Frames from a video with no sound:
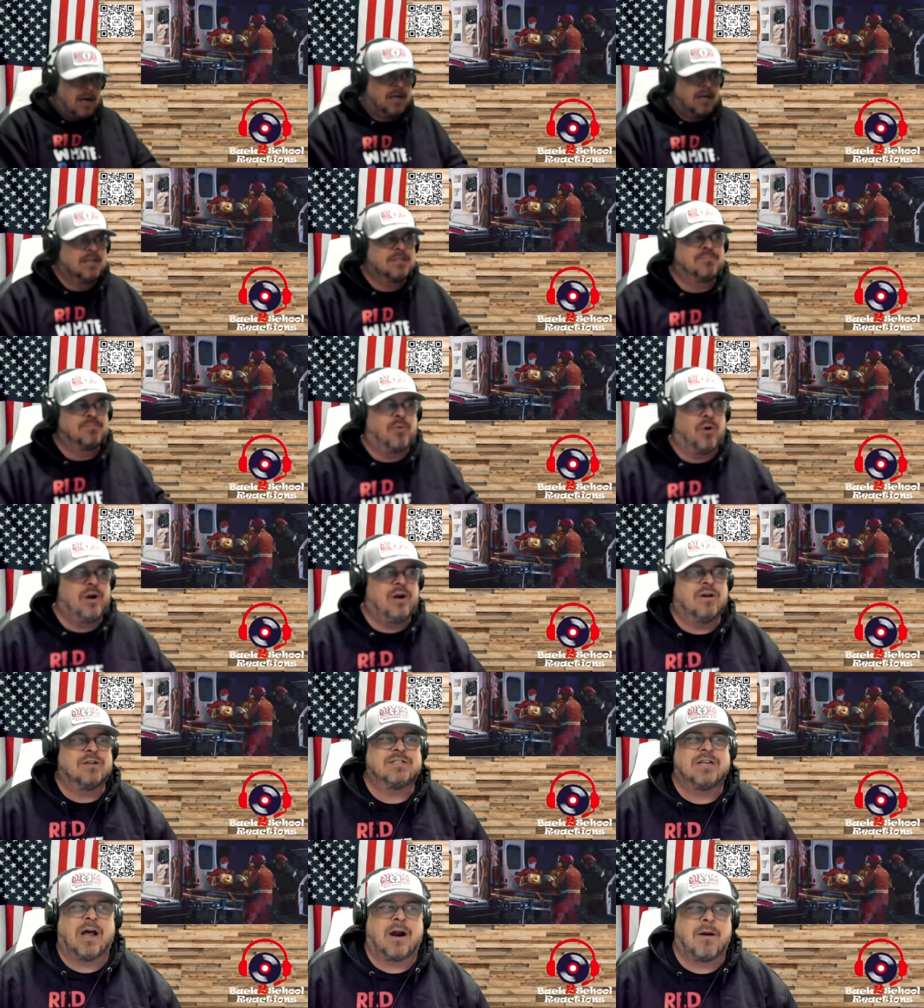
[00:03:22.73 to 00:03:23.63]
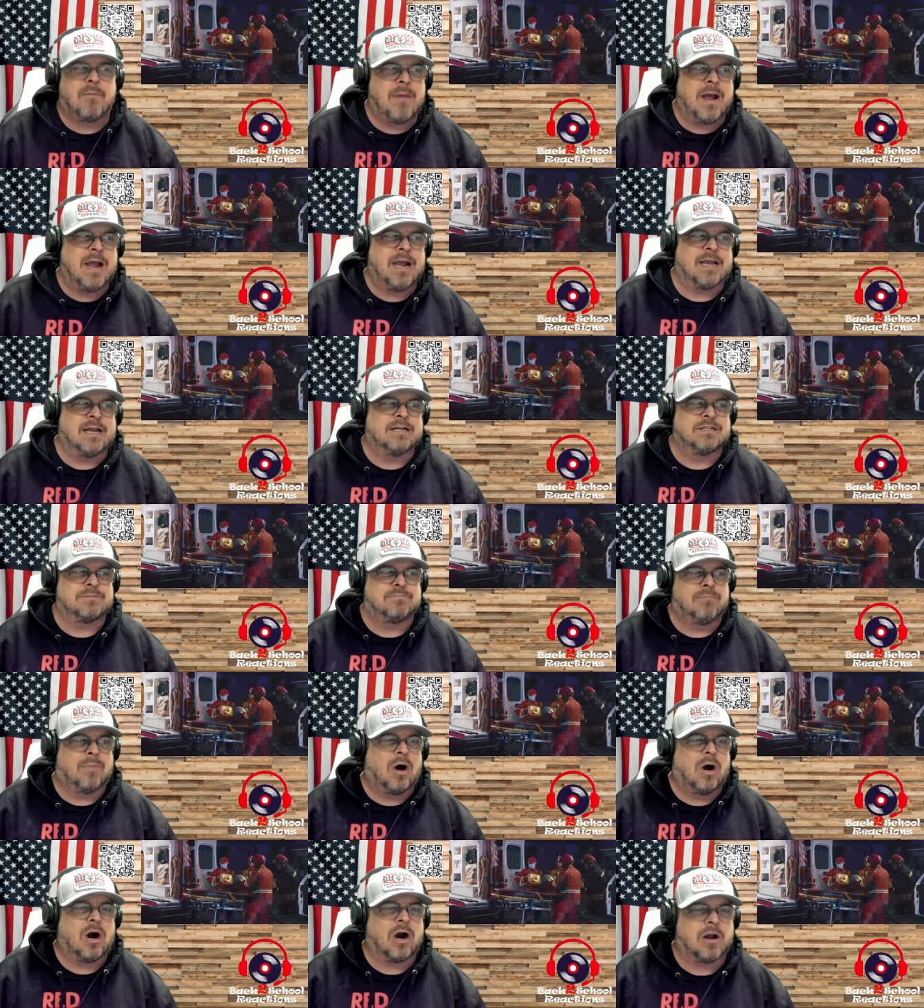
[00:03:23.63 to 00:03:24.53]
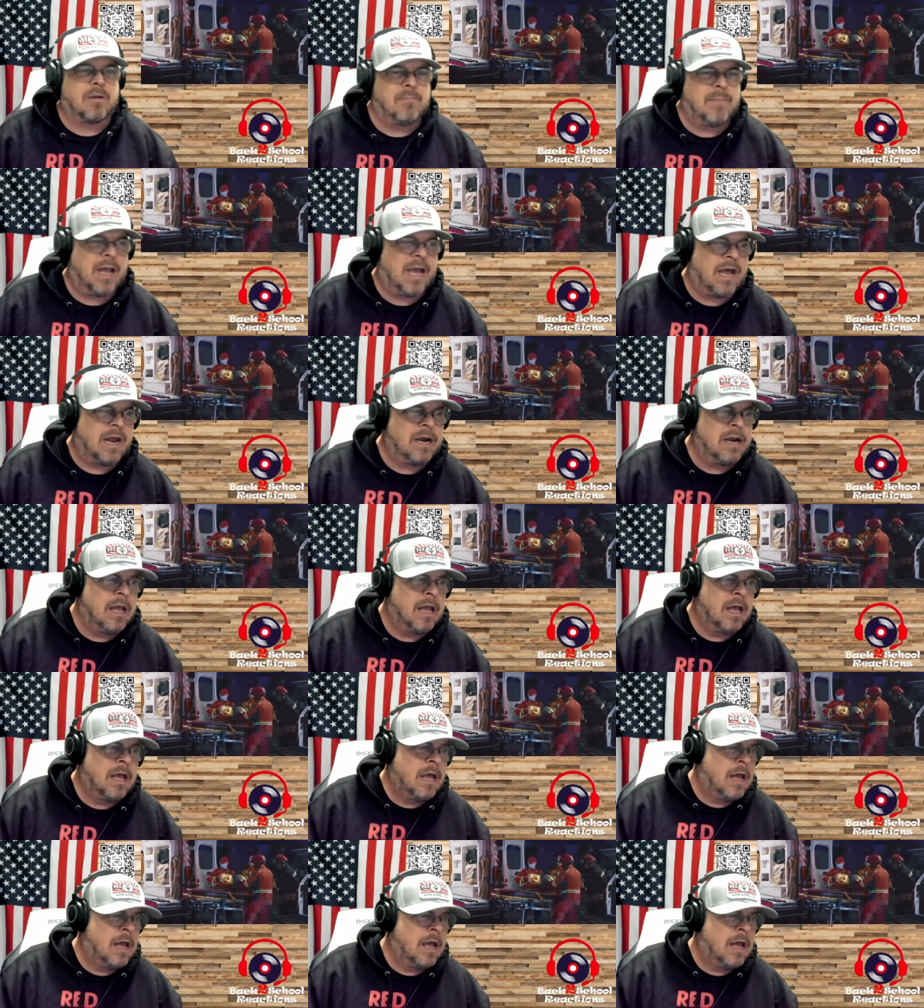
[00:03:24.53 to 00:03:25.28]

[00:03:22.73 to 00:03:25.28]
This boy knows how to make his mark, man.